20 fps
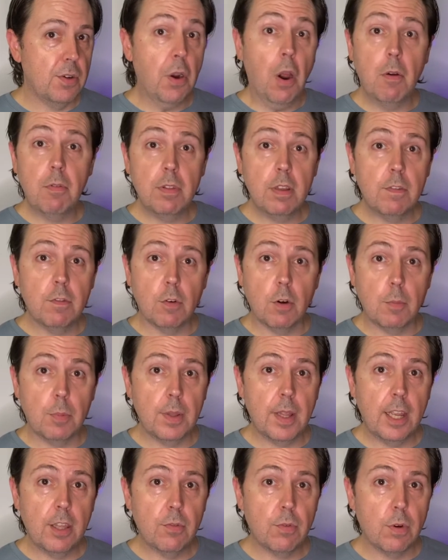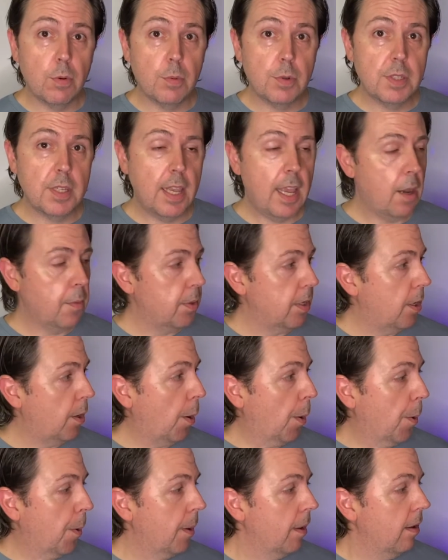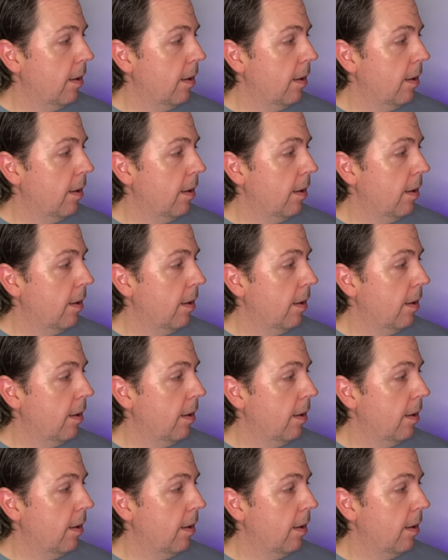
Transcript: hopefully for a playthrough. We'll see how we go.